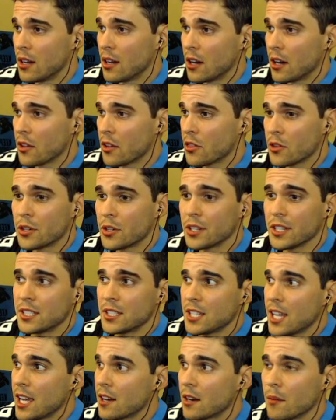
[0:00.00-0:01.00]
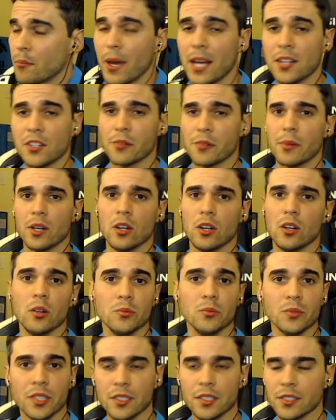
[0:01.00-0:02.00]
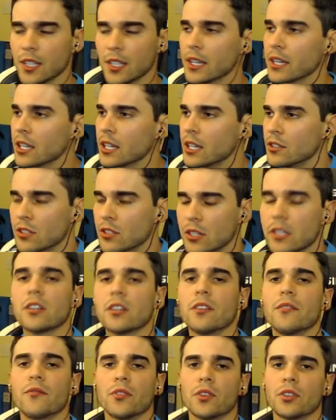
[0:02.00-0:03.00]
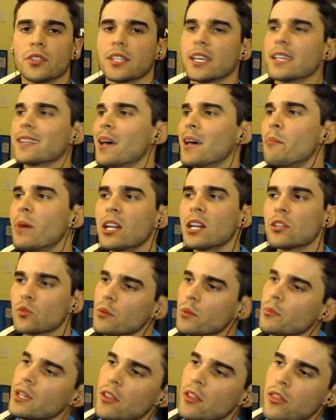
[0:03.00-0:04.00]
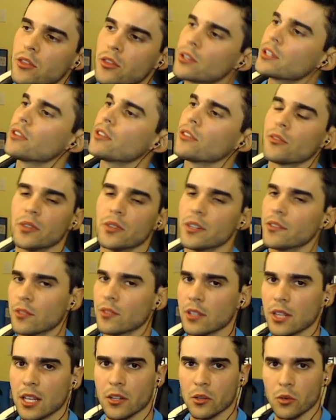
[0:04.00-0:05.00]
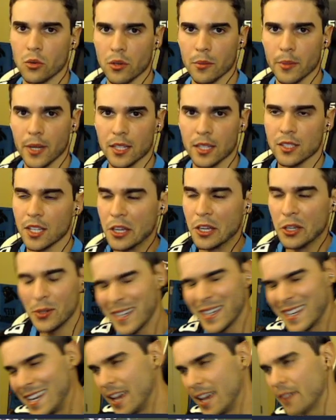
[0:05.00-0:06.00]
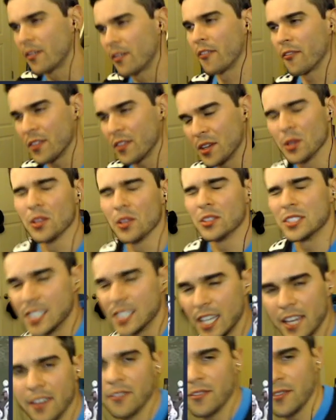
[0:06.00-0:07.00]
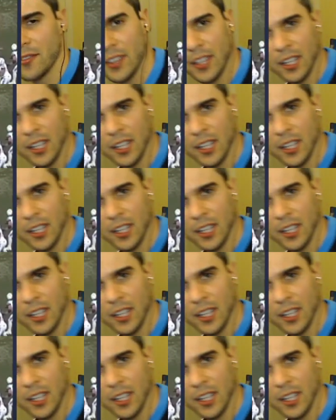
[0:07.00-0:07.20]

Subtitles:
a 3rd and 10 on Patrick Mahomes, and it's like he's gonna convert that. That might as well be a 3rd and 3 for a lot of quarterbacks. Like you can never feel safe